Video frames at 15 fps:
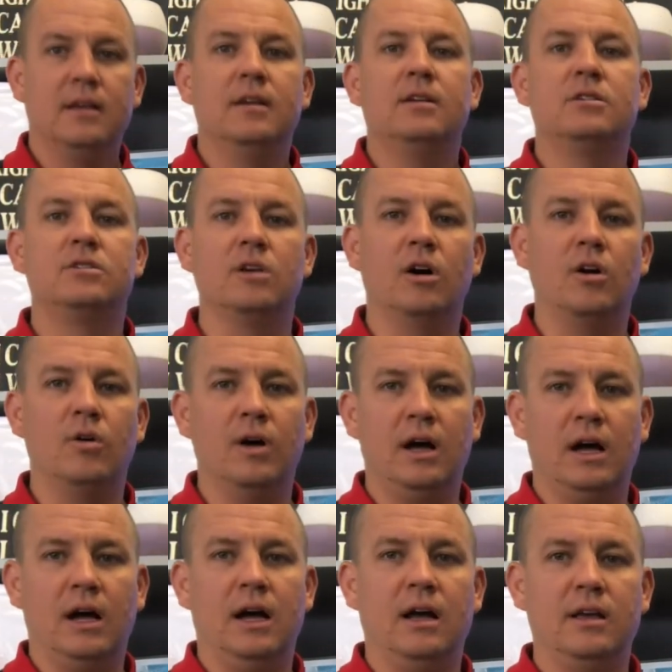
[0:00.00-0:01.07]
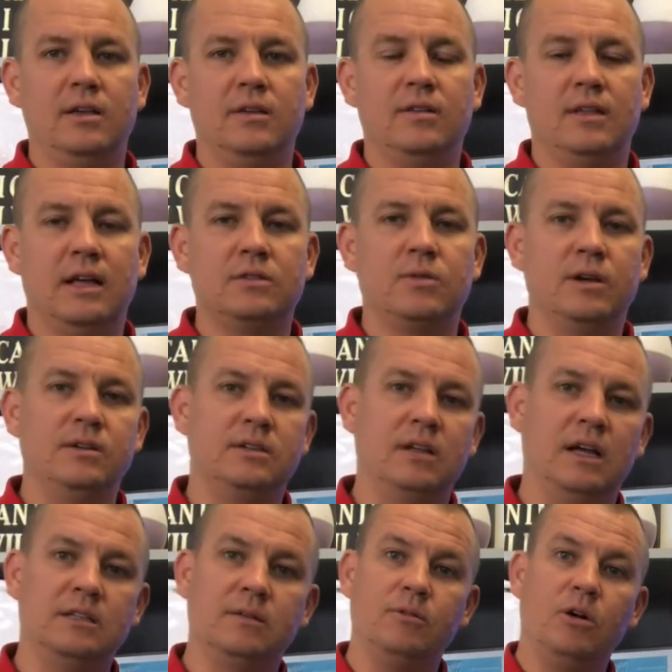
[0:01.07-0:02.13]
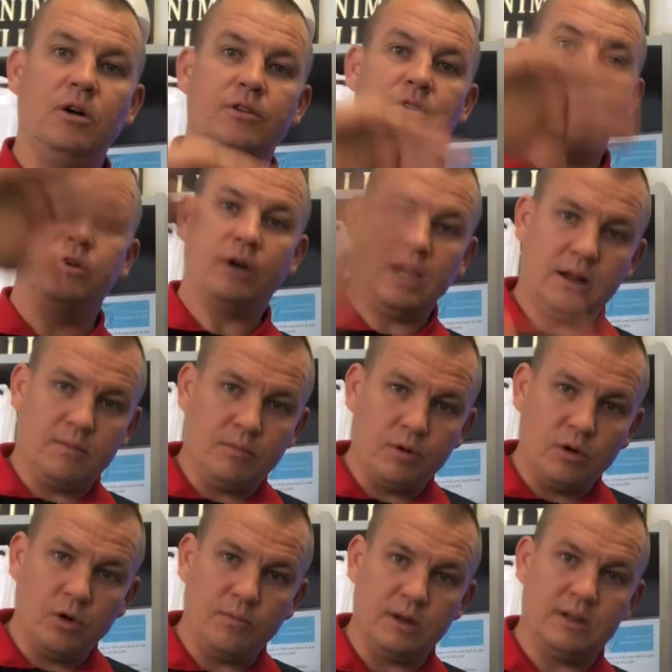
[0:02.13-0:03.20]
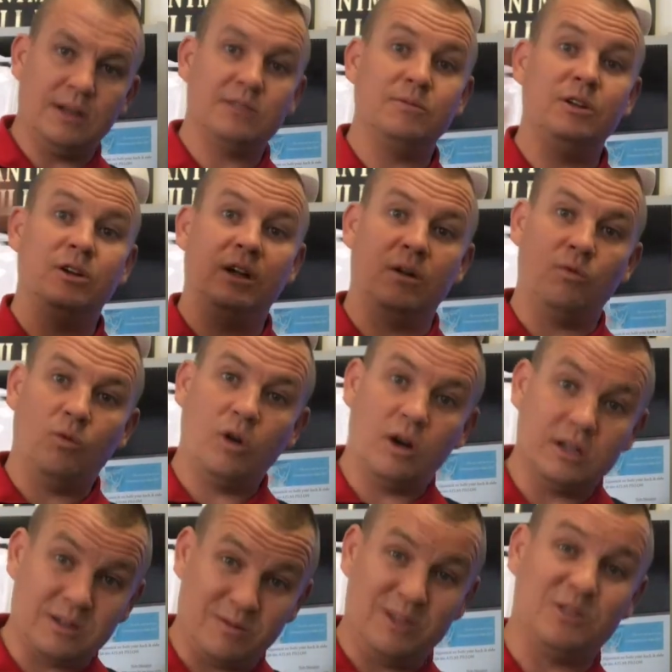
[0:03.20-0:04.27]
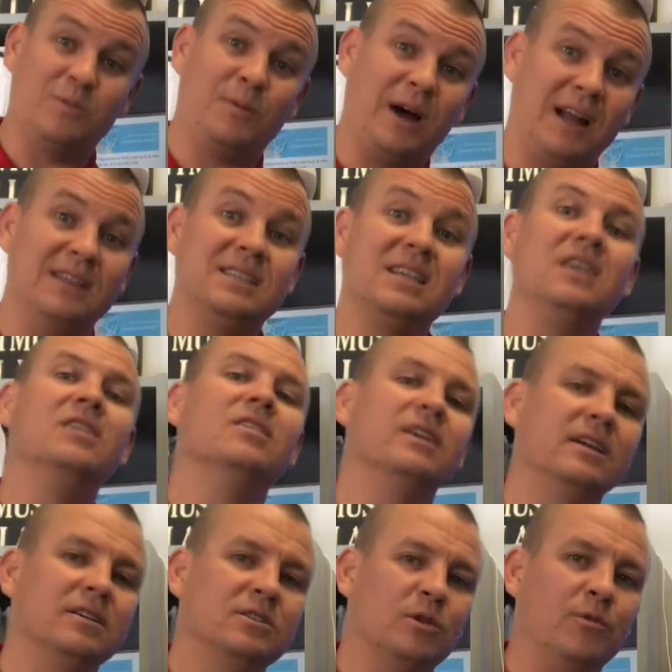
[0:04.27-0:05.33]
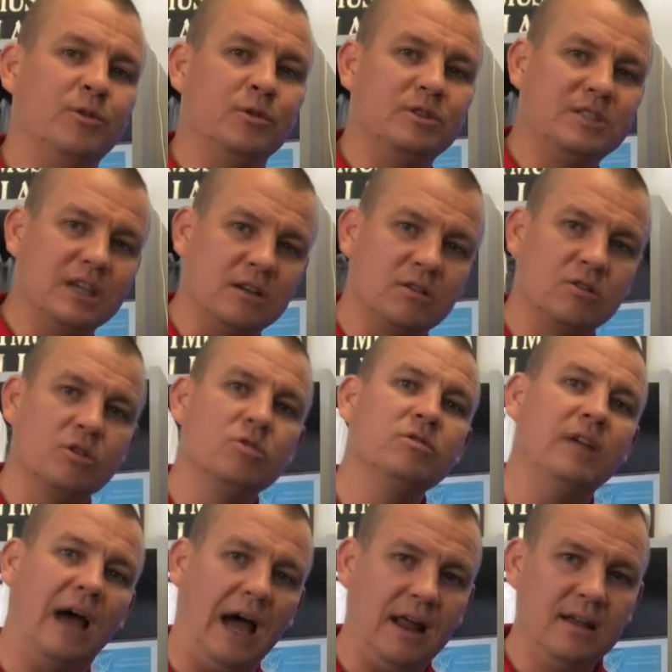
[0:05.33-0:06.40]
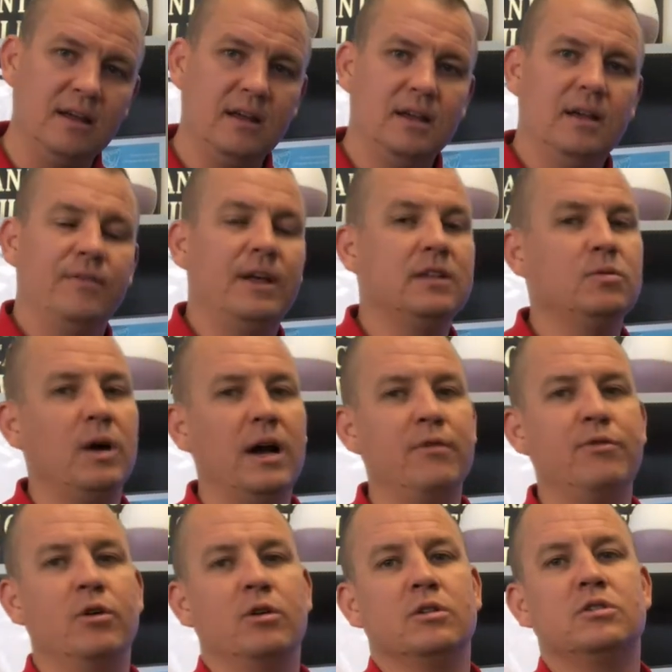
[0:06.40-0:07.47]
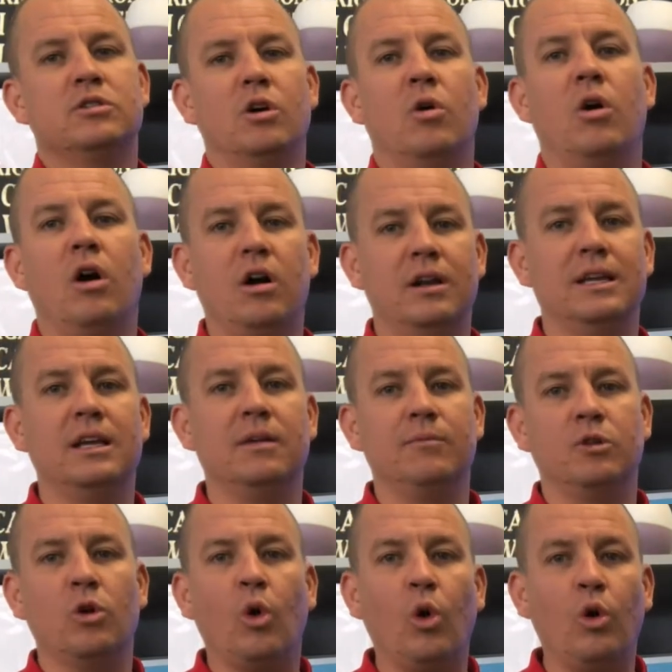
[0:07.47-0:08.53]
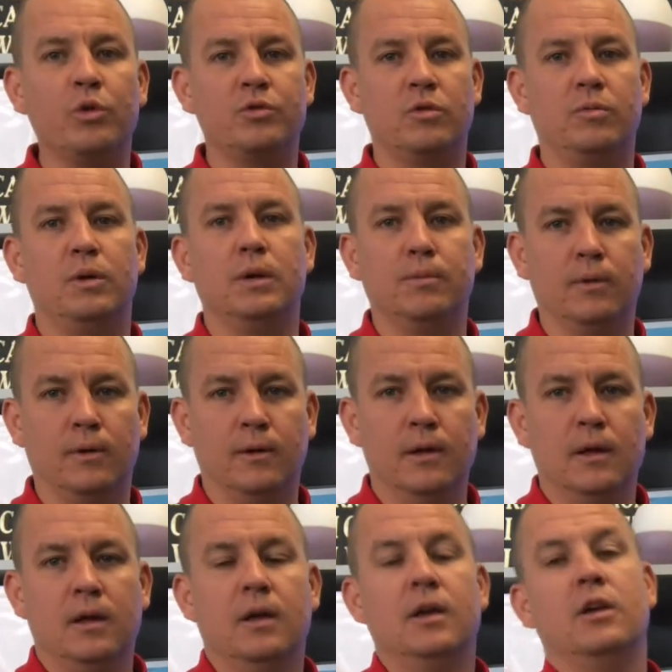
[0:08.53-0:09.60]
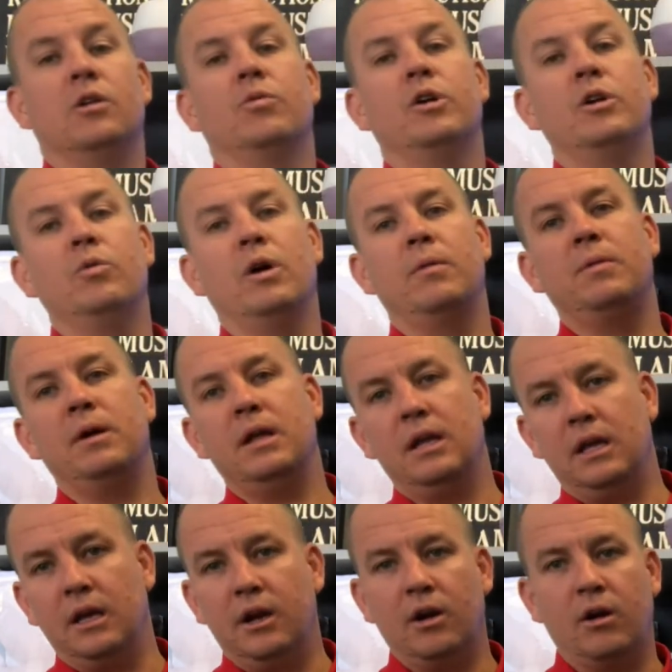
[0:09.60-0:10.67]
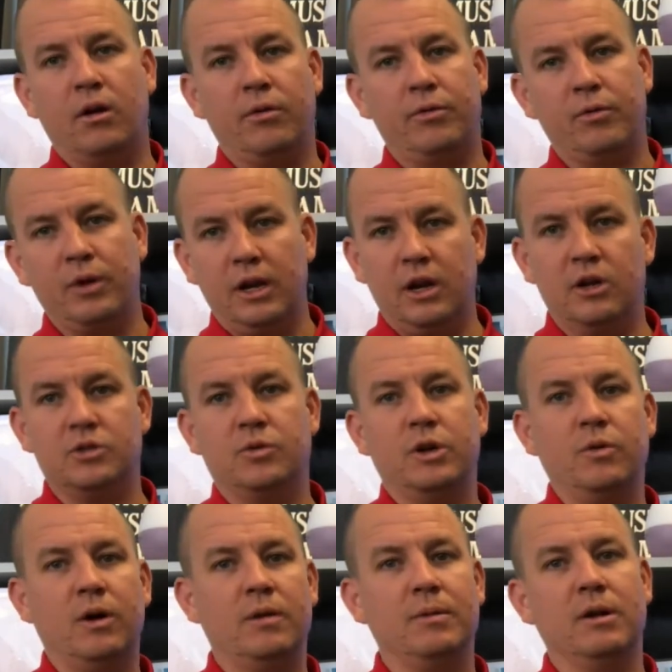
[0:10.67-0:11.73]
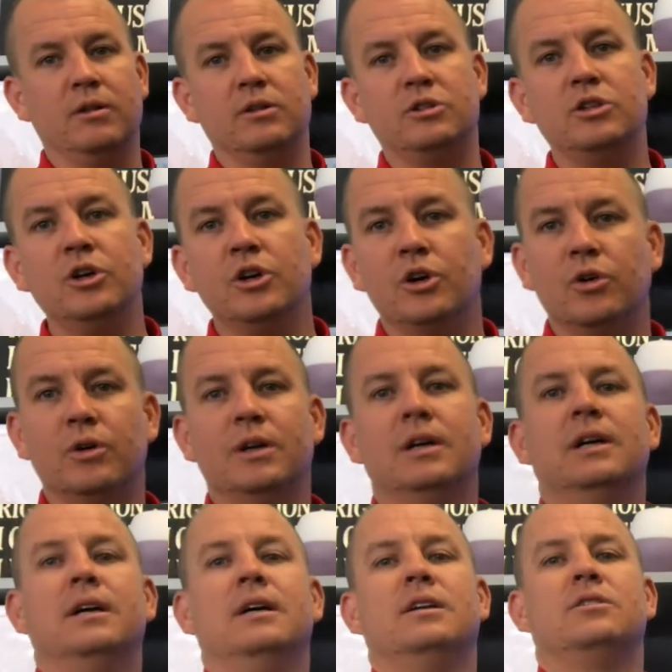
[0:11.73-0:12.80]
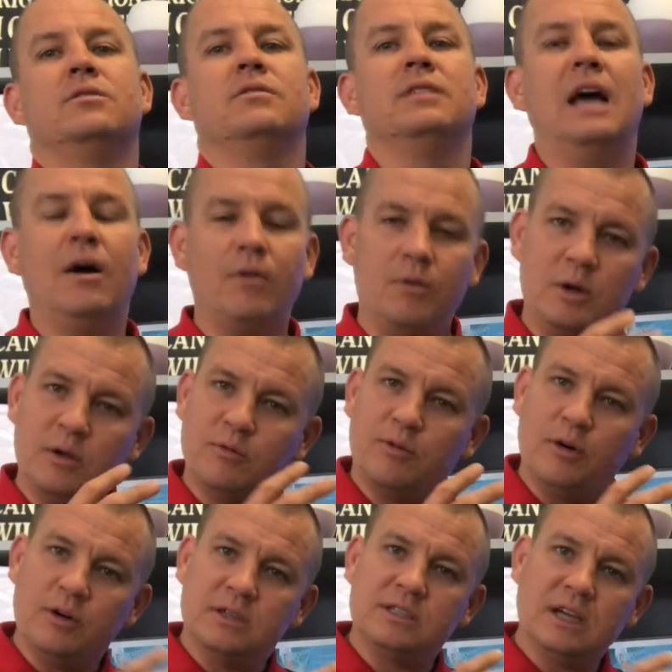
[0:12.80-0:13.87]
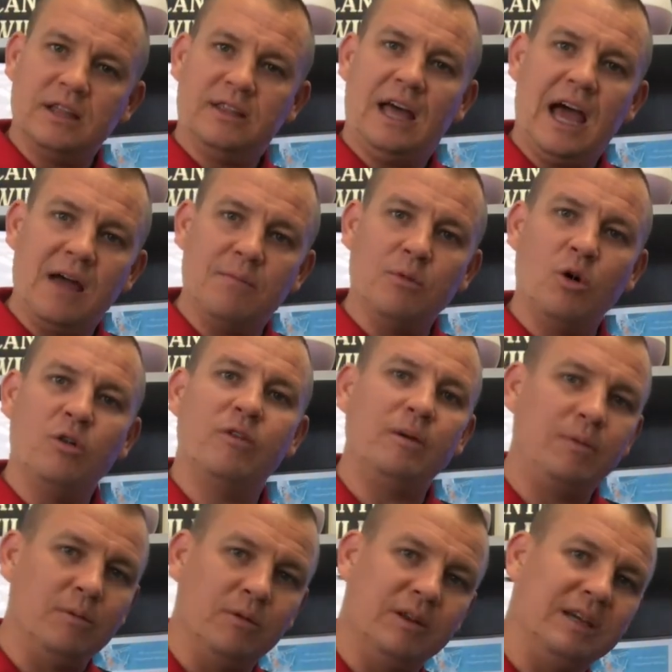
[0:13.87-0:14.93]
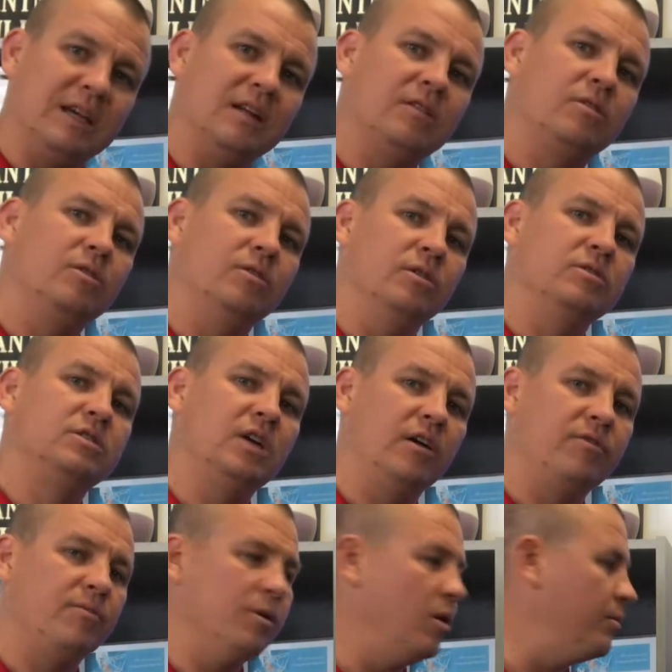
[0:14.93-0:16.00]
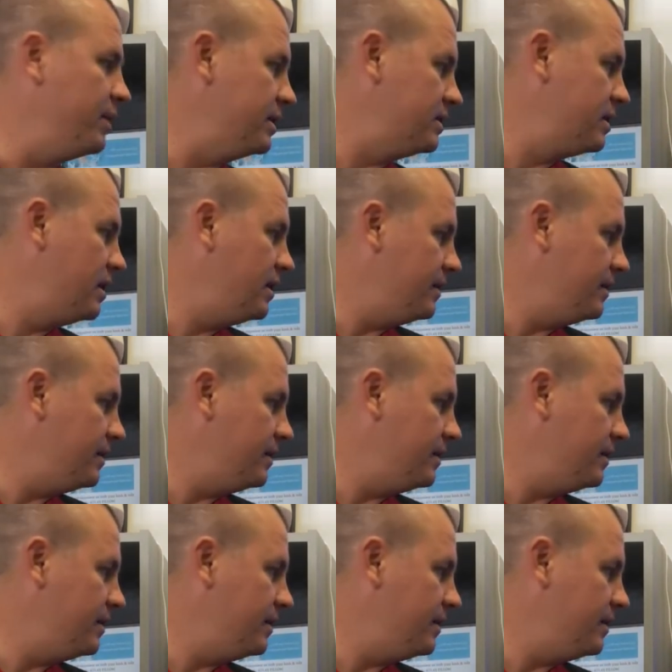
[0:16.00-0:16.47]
So that's why you see a lot of oh, they're doing great, and boom, and it doesn't mean you're getting worse, it means your body's healing. So if you stick through that, that's why I focus so hard to get goals for people. Where do you want to be in a year, 3 years, what do you want to be able to do? So that way we can focus on that and motivate people to get through those tough moments.